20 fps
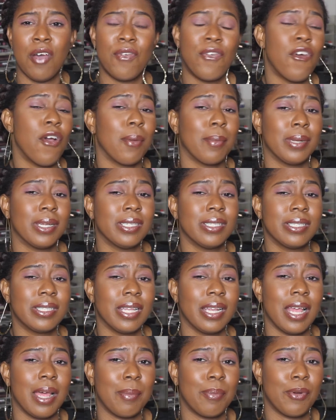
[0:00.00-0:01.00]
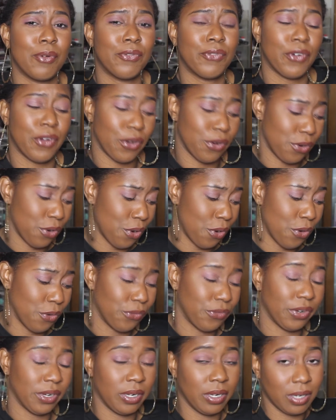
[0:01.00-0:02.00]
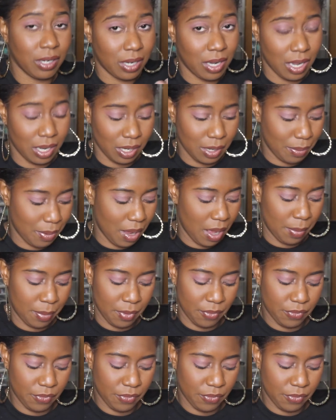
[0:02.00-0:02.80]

formulas that I prefer over ColourPop,